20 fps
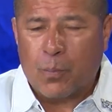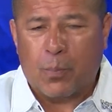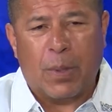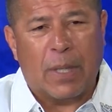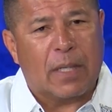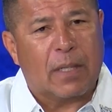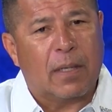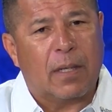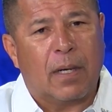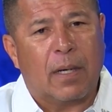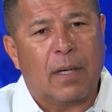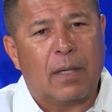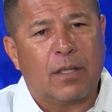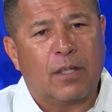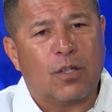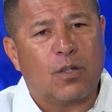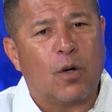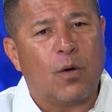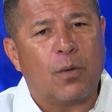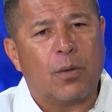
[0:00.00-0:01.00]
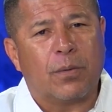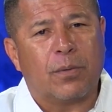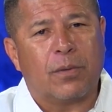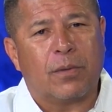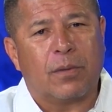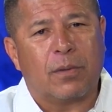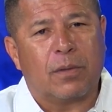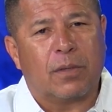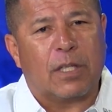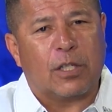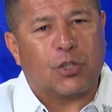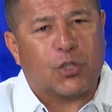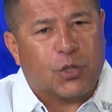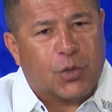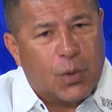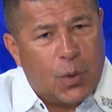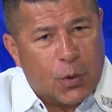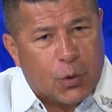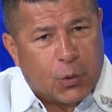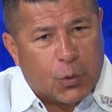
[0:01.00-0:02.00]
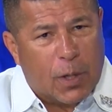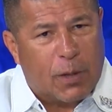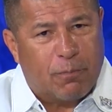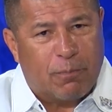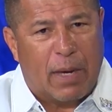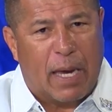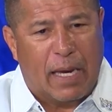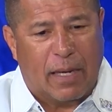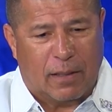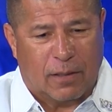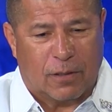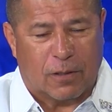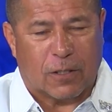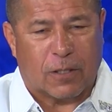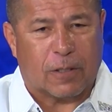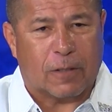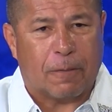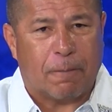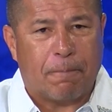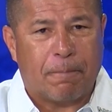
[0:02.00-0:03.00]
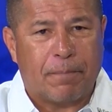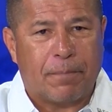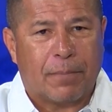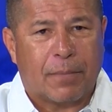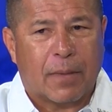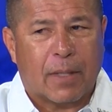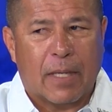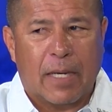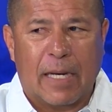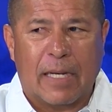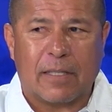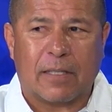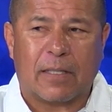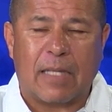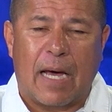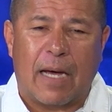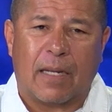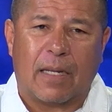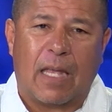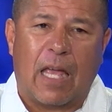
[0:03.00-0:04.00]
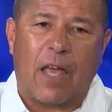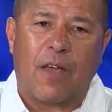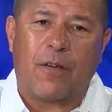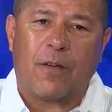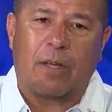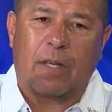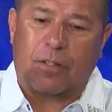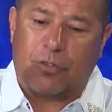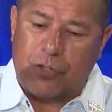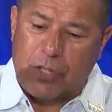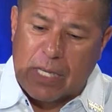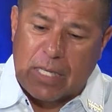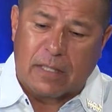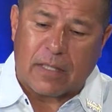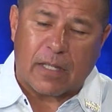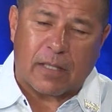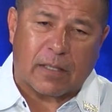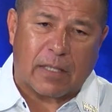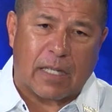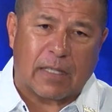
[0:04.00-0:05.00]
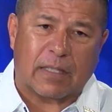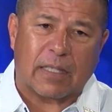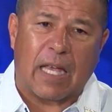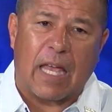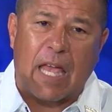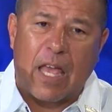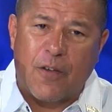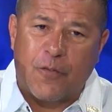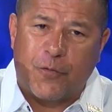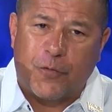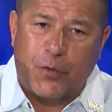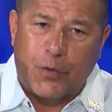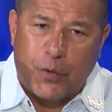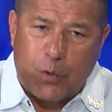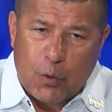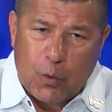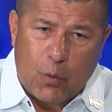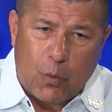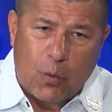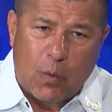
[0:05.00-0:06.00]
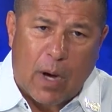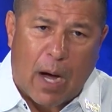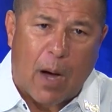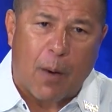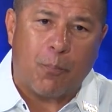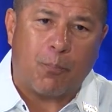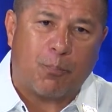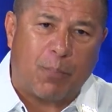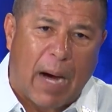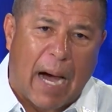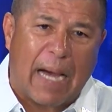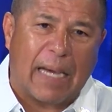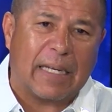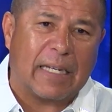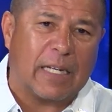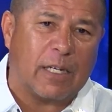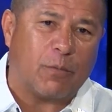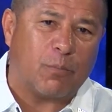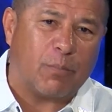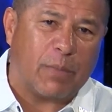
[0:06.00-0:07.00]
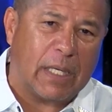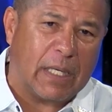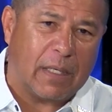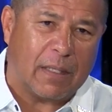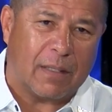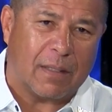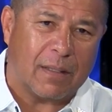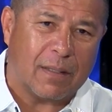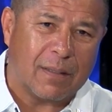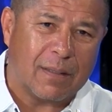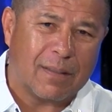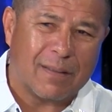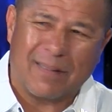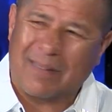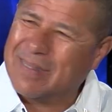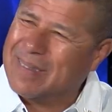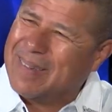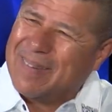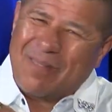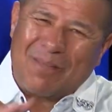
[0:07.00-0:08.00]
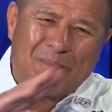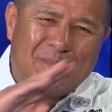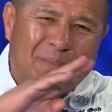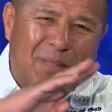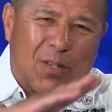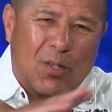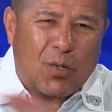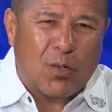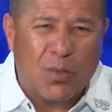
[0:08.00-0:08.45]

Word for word: But you know, the truth remains. Yes. Is that it, Jesus says, if you abide in me, yes.